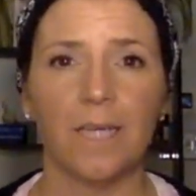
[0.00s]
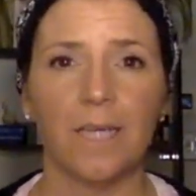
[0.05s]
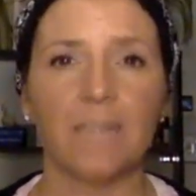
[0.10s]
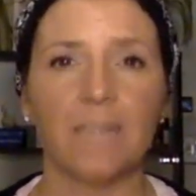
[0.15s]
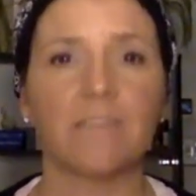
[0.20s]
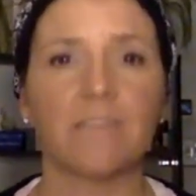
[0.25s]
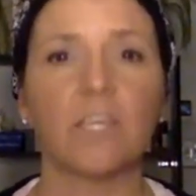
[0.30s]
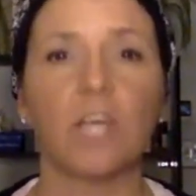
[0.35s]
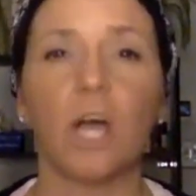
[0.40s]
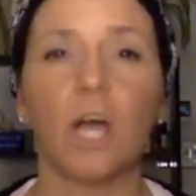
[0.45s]

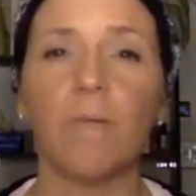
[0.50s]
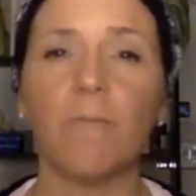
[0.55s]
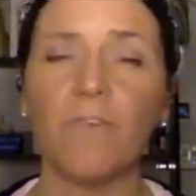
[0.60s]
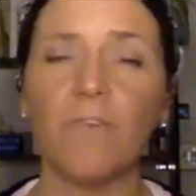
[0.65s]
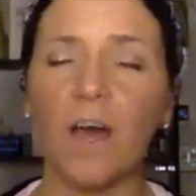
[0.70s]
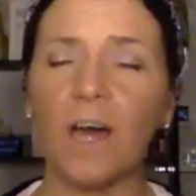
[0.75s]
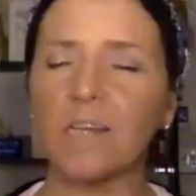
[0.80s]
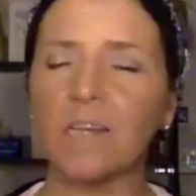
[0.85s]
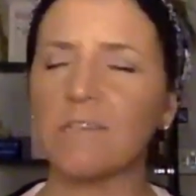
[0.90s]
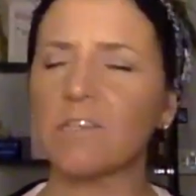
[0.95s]
It's time
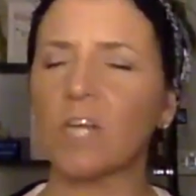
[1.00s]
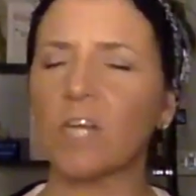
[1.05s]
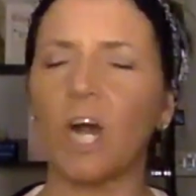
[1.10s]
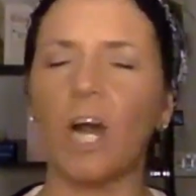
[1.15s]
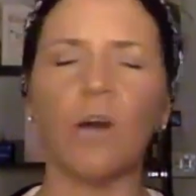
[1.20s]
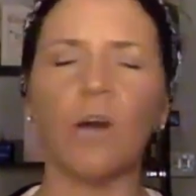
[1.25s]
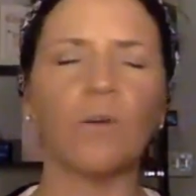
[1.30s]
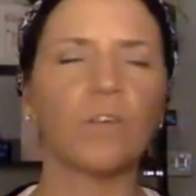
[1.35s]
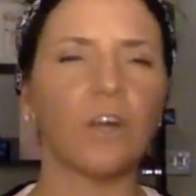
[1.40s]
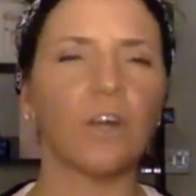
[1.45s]
for us to
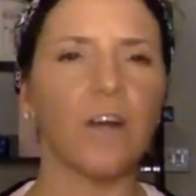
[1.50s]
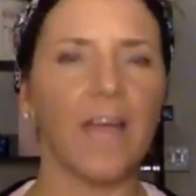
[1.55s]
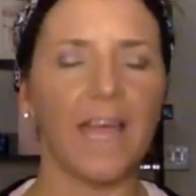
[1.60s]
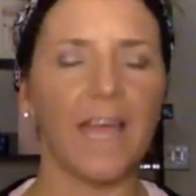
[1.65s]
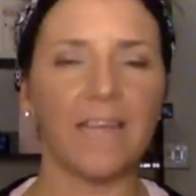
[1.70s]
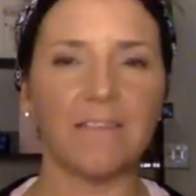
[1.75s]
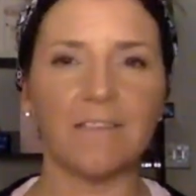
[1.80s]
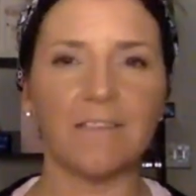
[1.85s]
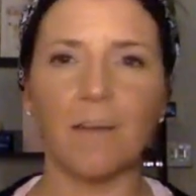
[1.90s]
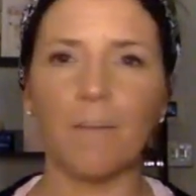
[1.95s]
hold our
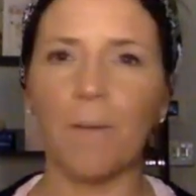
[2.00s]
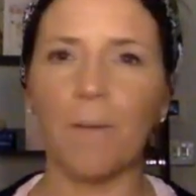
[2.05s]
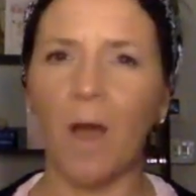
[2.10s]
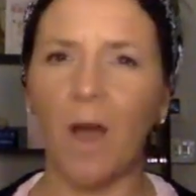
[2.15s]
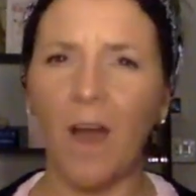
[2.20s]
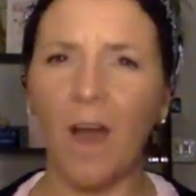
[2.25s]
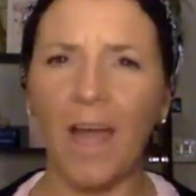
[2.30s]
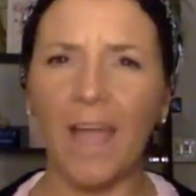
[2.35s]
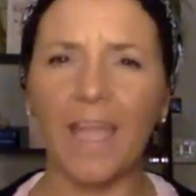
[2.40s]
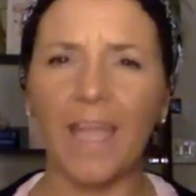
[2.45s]
heads up
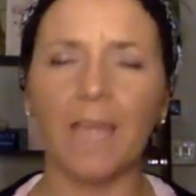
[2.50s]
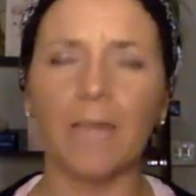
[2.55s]
high